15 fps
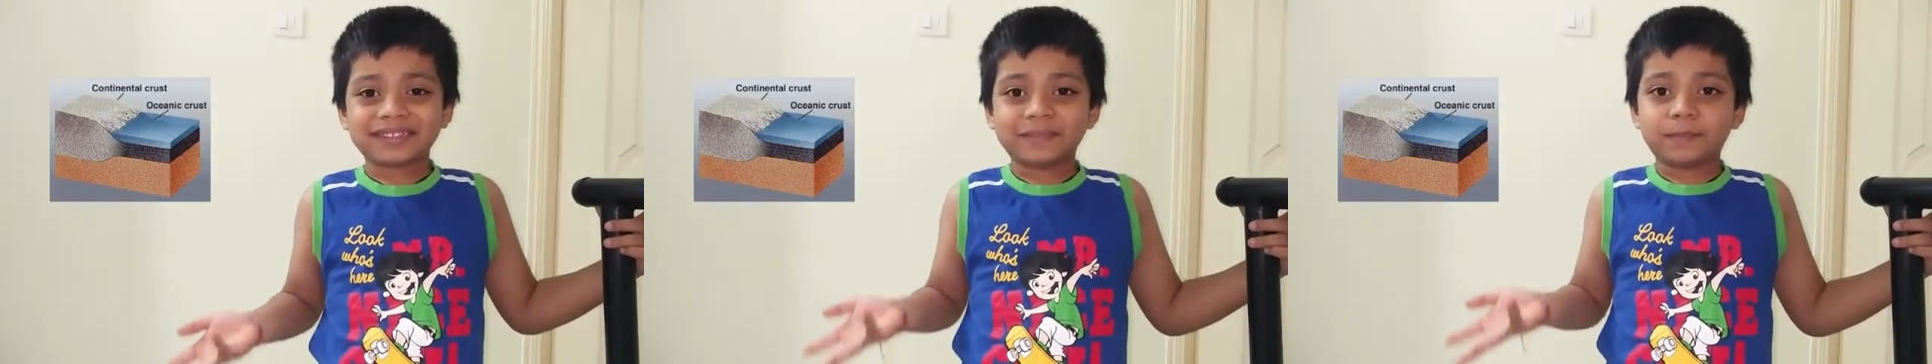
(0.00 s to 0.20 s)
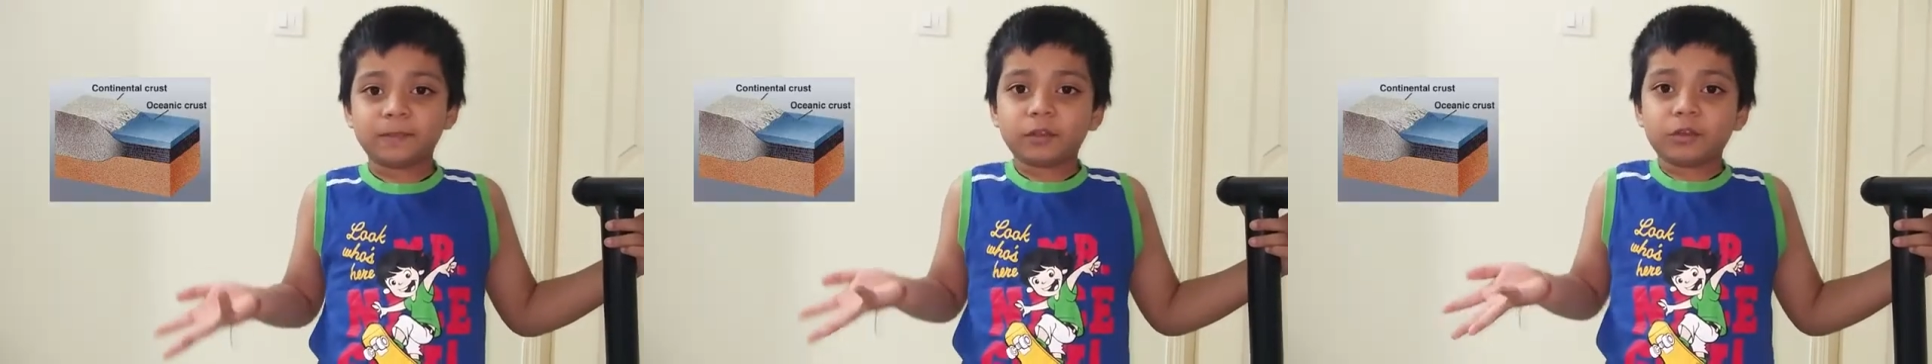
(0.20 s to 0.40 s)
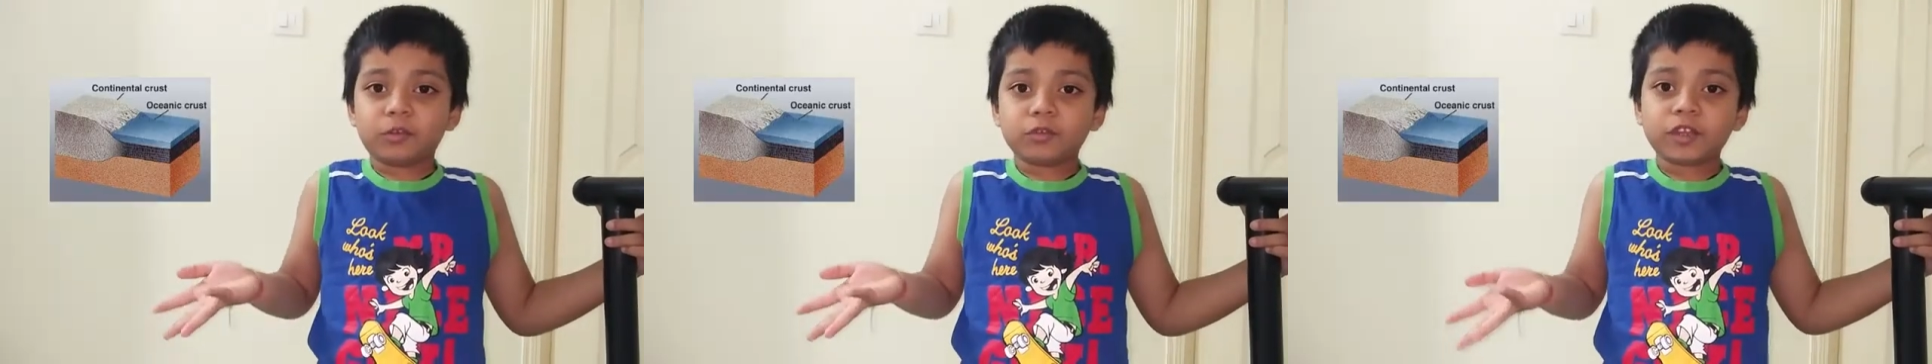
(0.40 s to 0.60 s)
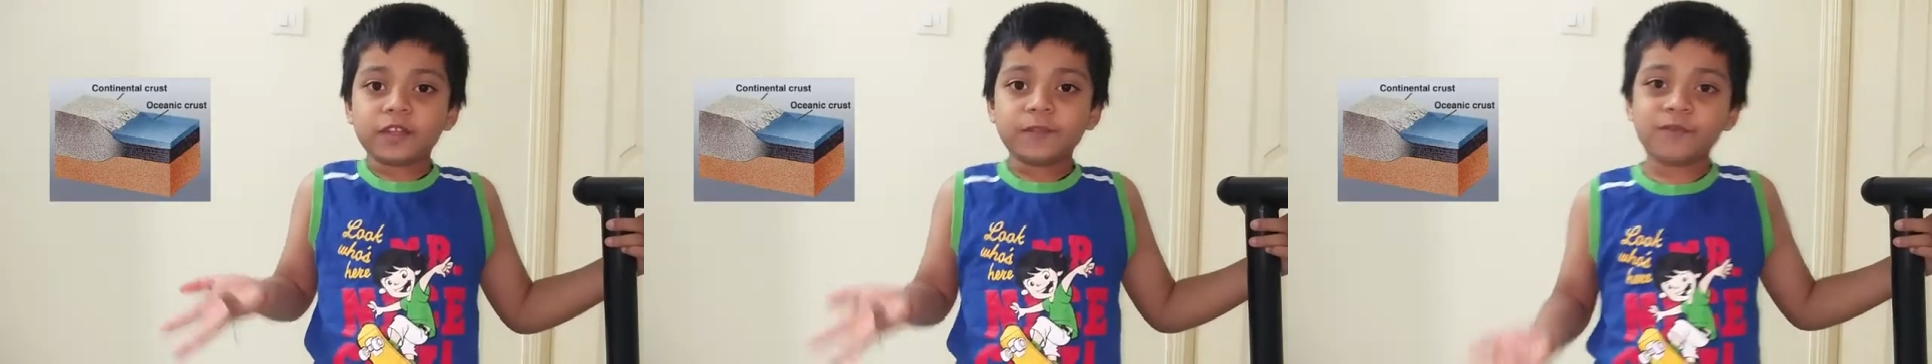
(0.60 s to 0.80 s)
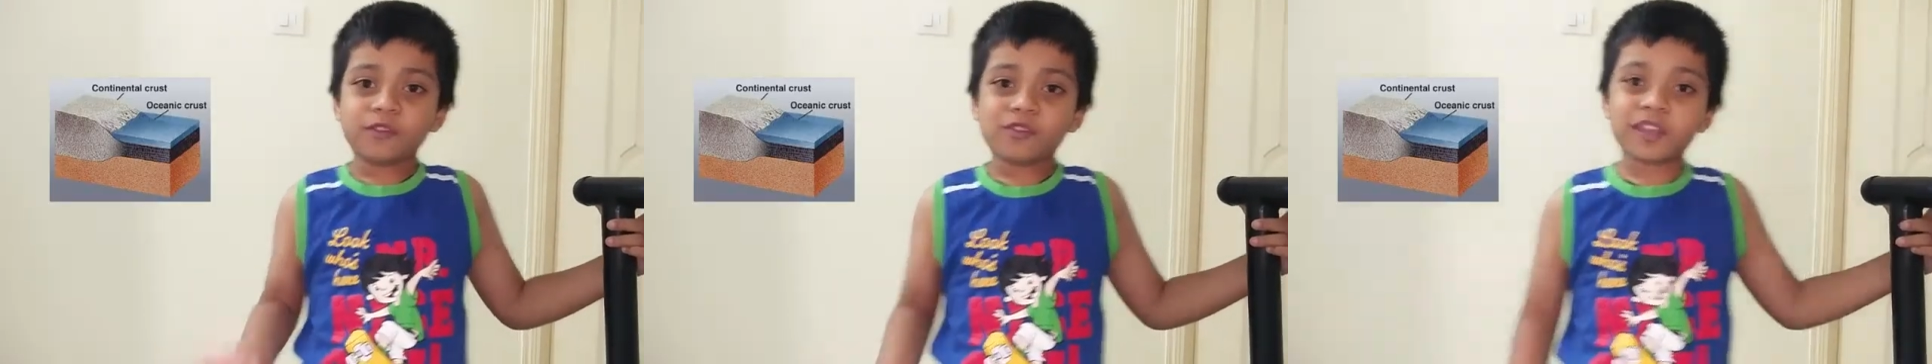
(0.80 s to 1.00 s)

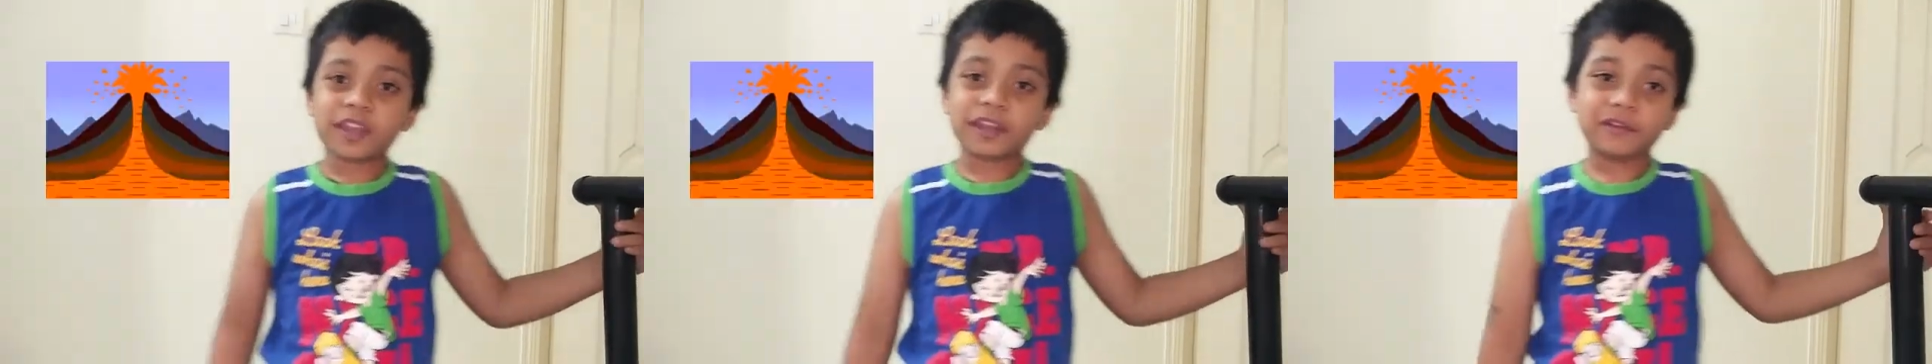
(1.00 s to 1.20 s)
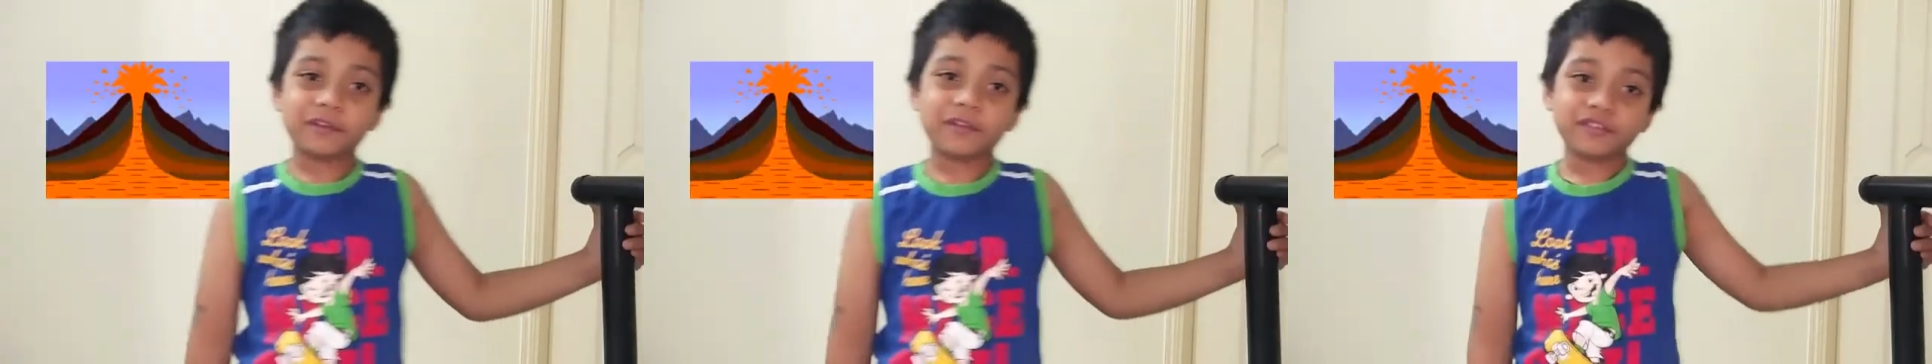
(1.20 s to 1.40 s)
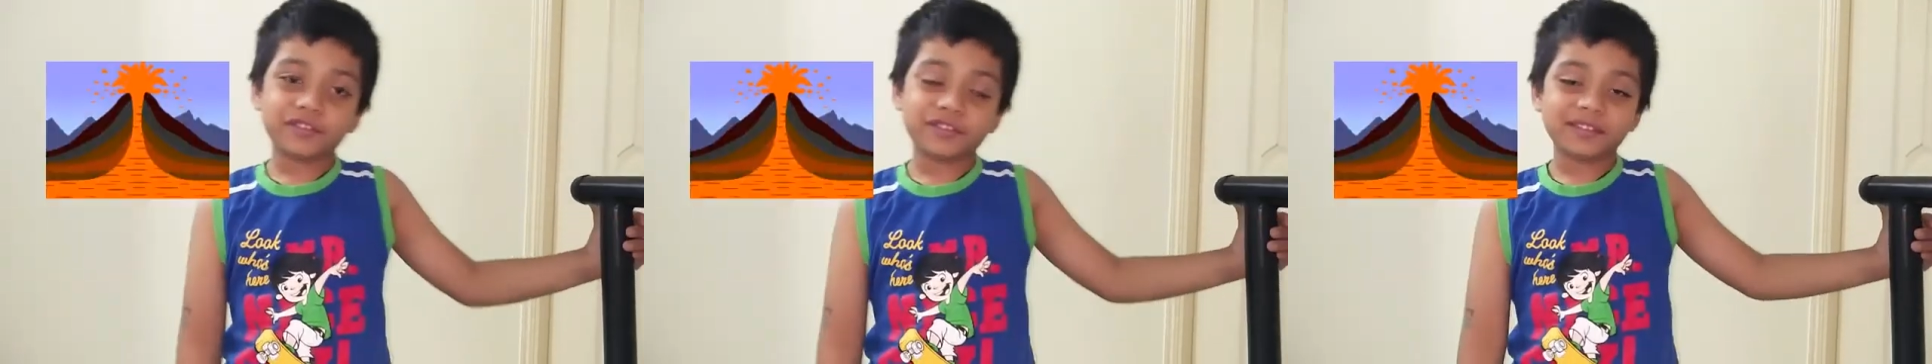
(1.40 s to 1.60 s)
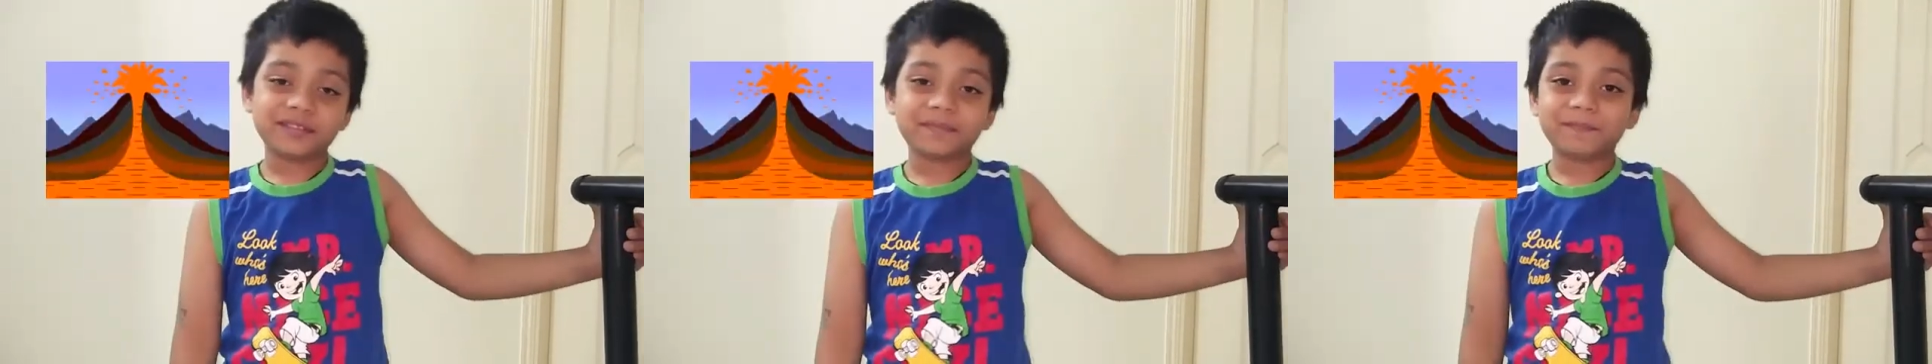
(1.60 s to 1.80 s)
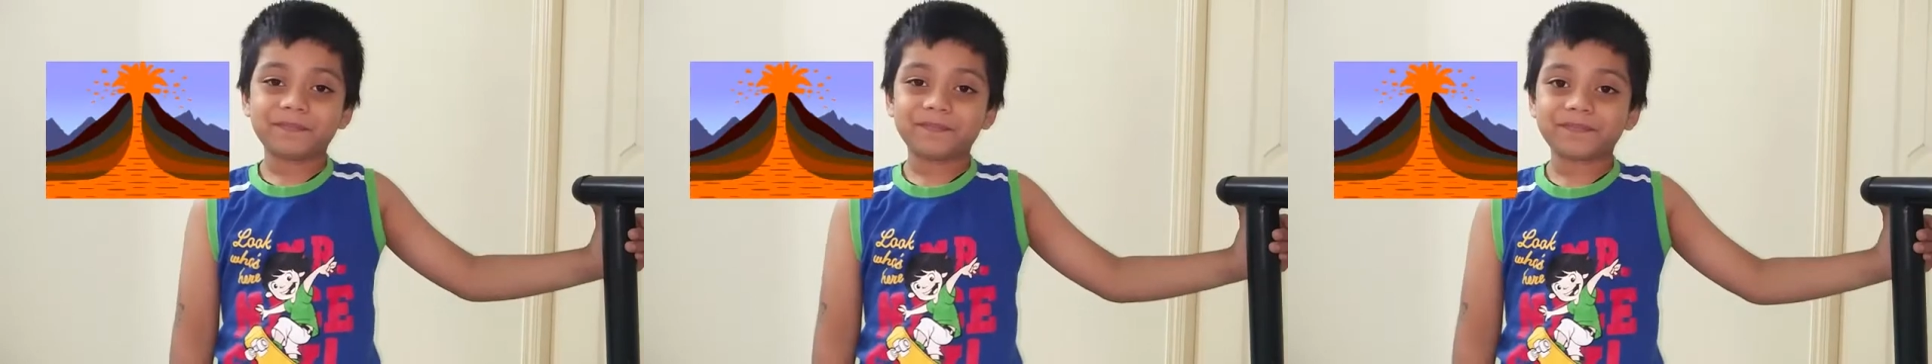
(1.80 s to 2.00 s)
Explodey volcanoes.